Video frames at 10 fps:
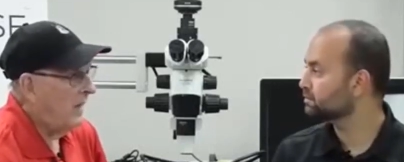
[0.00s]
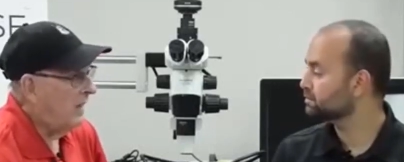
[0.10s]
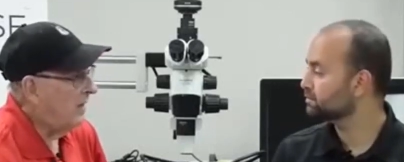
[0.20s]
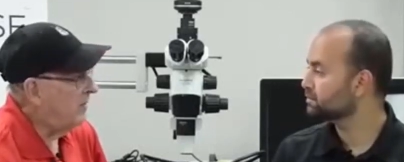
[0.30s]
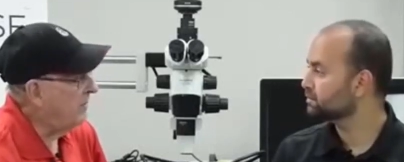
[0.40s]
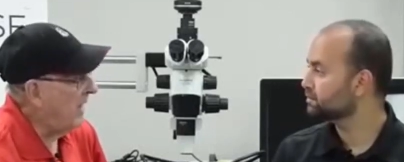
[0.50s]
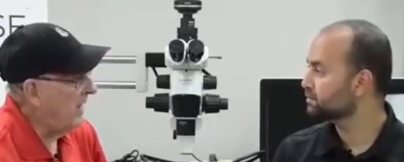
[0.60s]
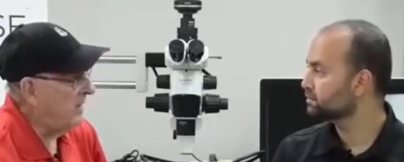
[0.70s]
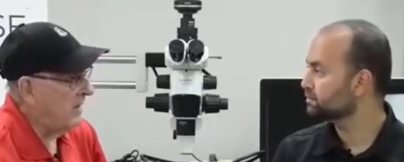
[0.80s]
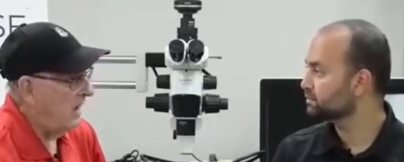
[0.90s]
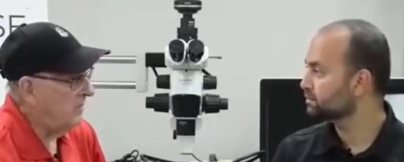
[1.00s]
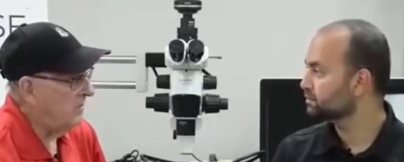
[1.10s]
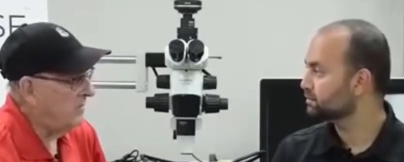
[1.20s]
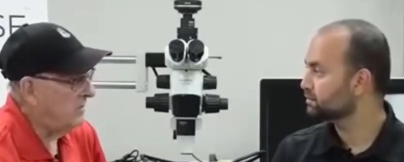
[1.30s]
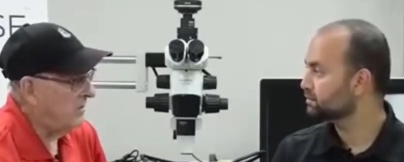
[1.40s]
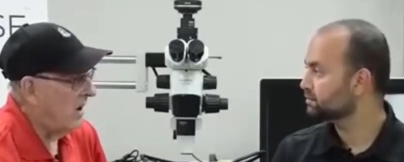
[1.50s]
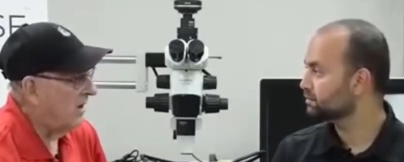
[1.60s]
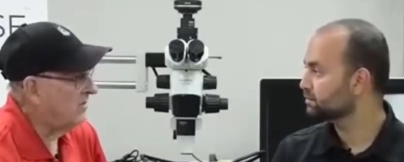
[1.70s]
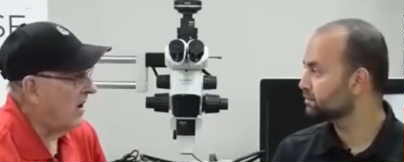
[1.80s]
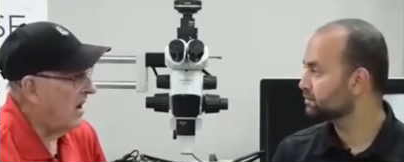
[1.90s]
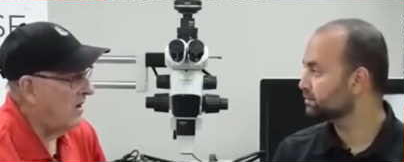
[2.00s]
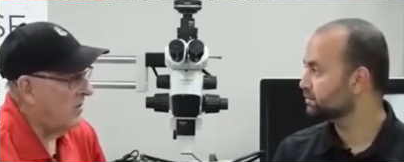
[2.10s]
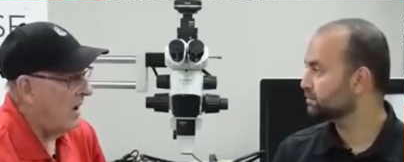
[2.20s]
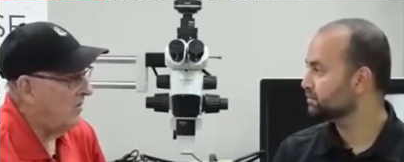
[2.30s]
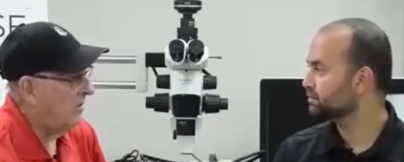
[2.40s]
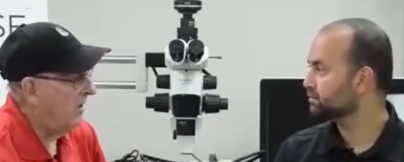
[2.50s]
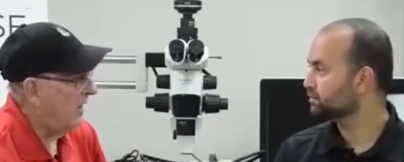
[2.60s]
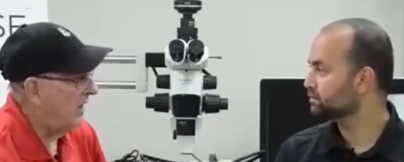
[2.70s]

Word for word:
Speaker 1: And many times the dog has gone around